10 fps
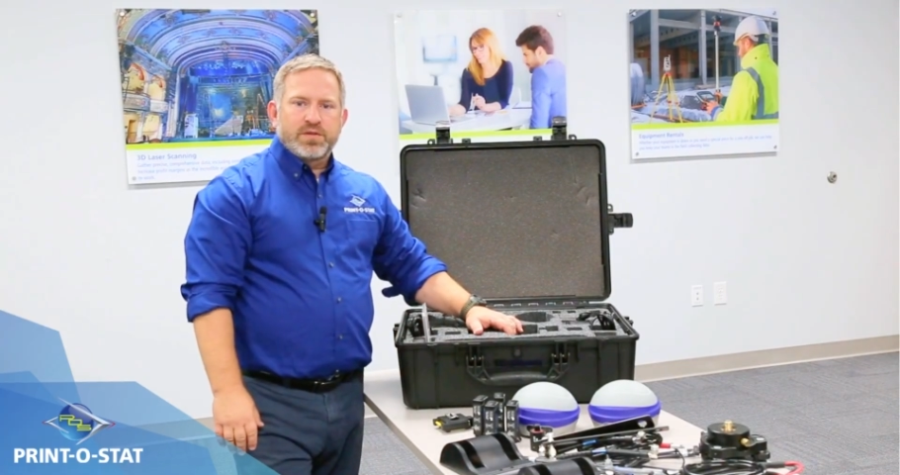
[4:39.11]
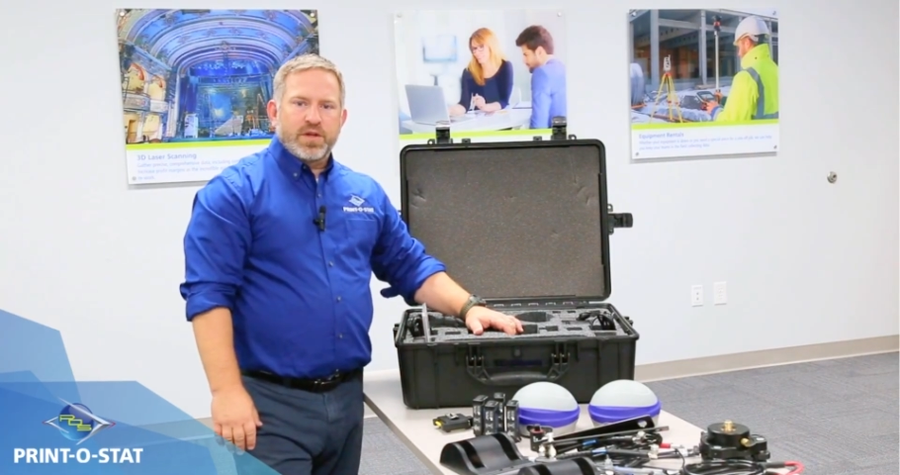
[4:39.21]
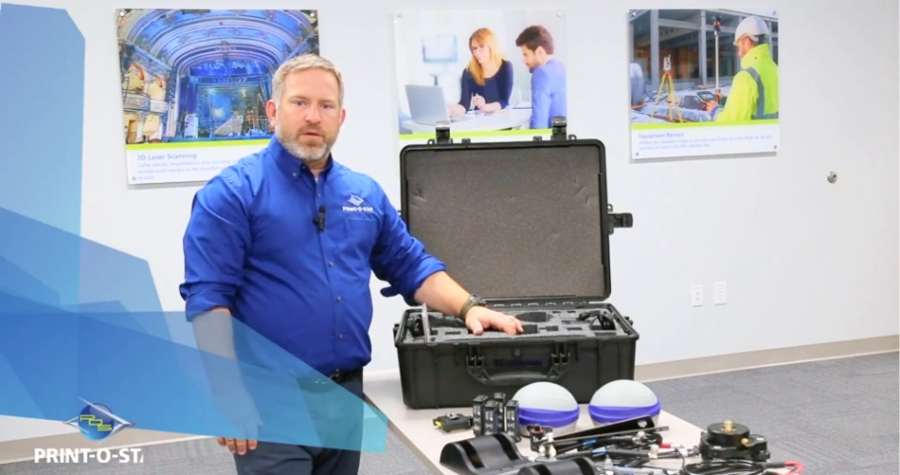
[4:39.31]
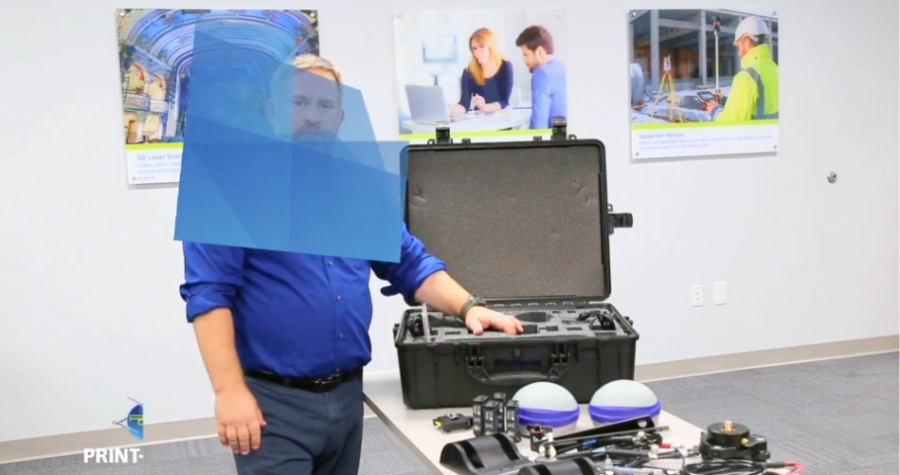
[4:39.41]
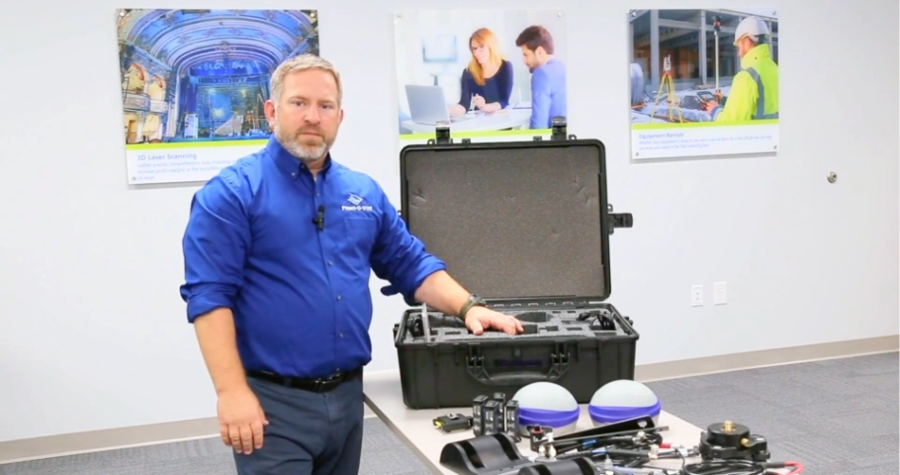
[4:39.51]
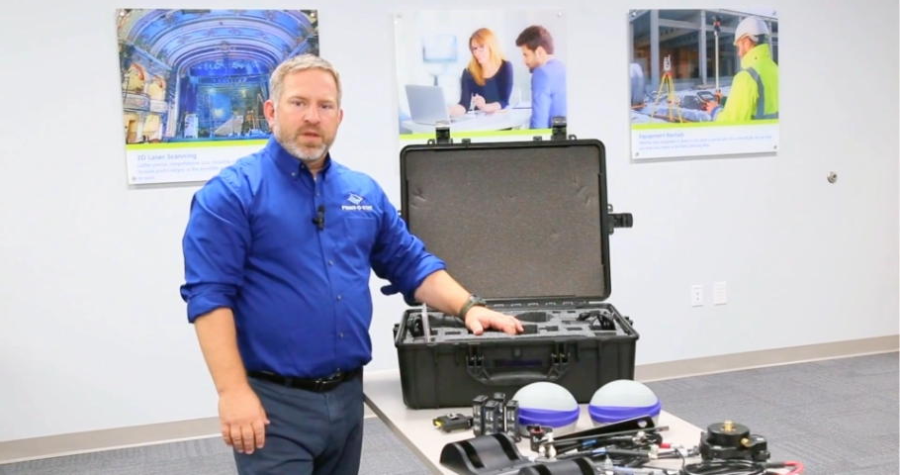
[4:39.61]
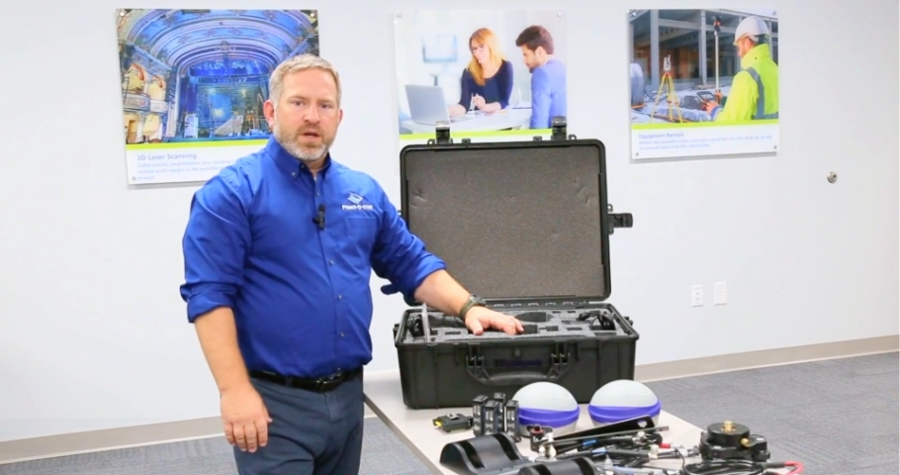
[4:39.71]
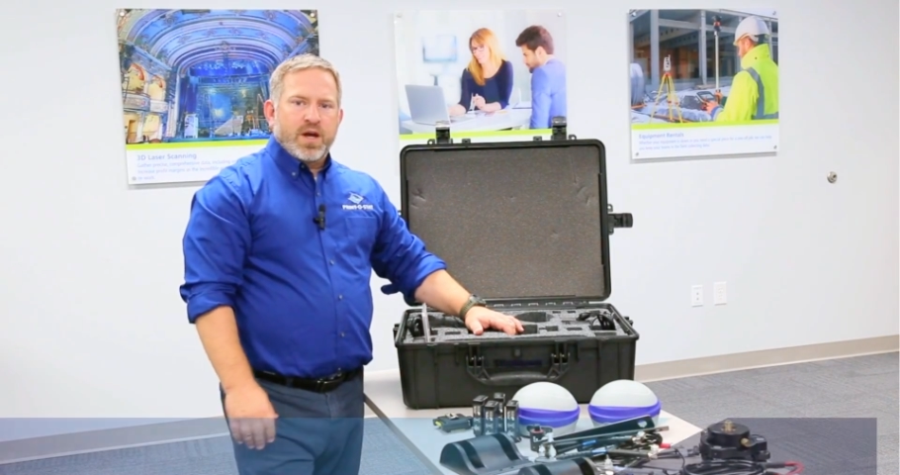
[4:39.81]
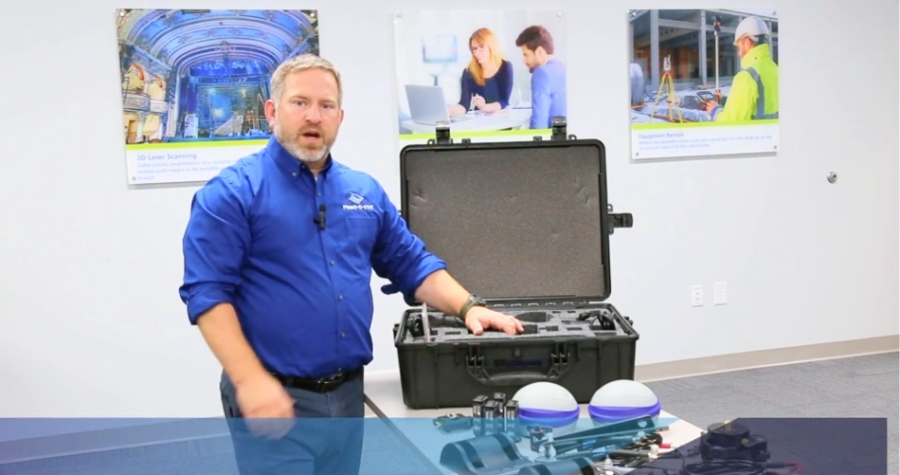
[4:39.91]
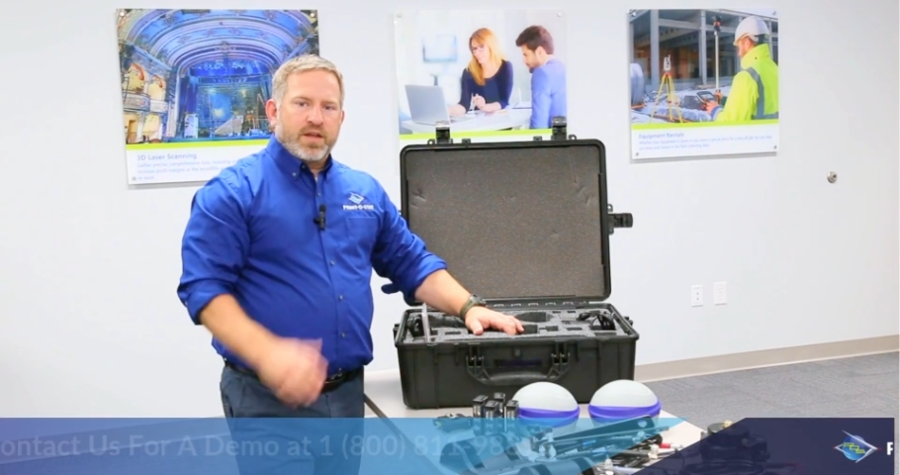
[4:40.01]
So
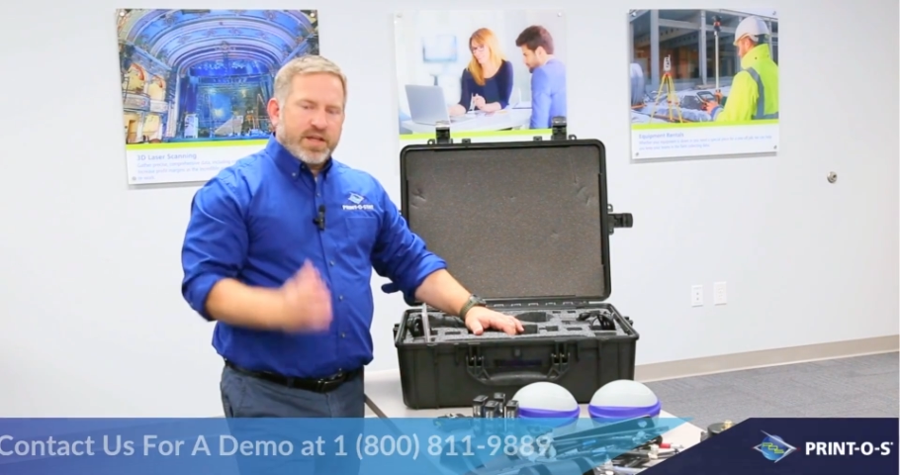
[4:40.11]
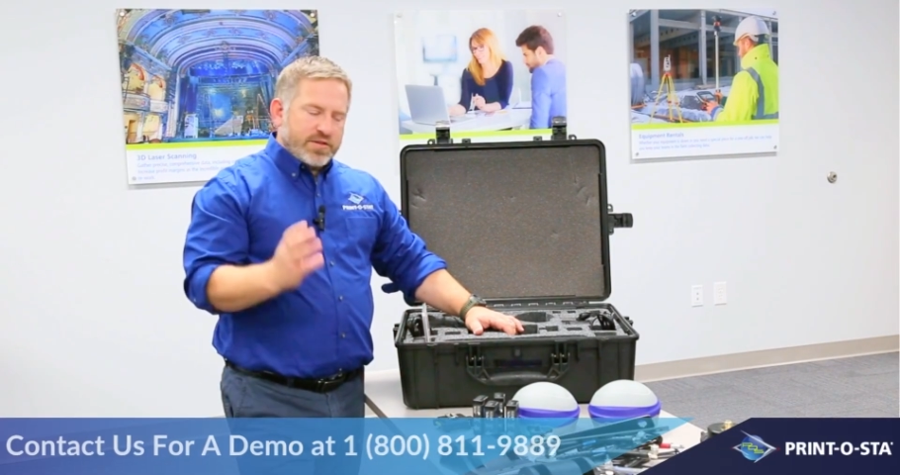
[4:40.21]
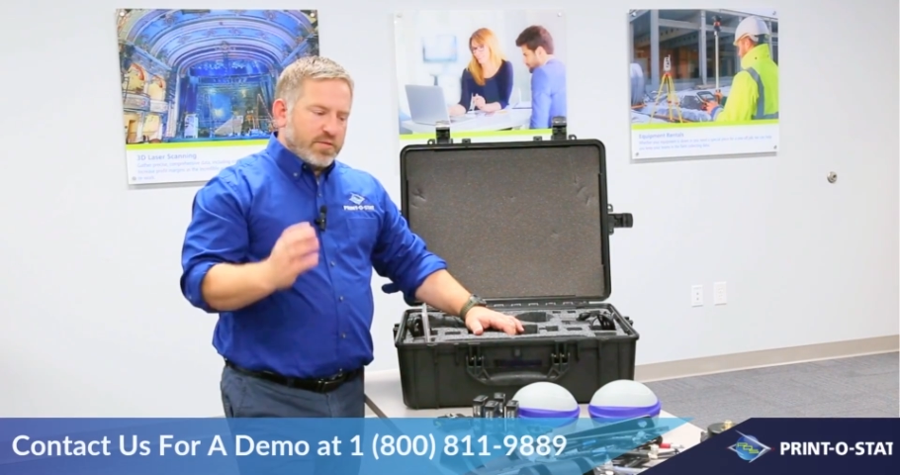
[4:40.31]
thanks